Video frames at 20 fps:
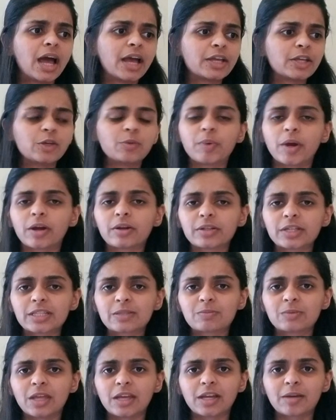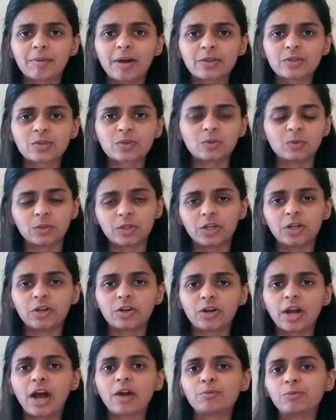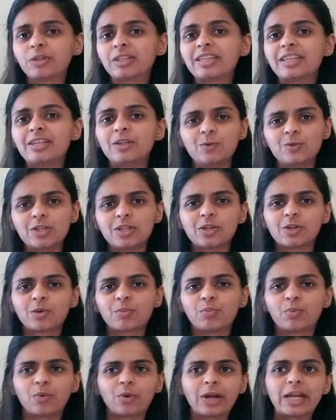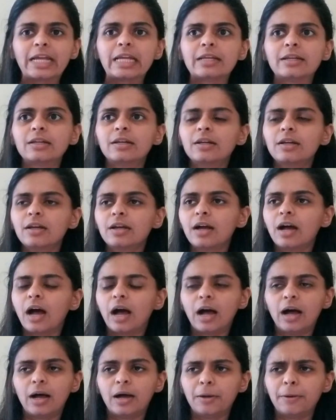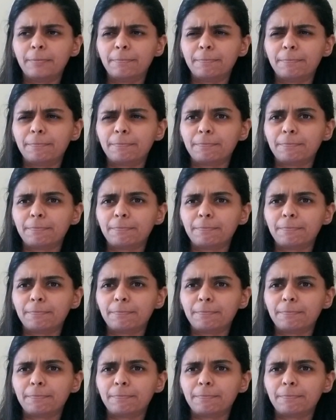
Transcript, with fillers: you barely think about school and you're not really using your brain um,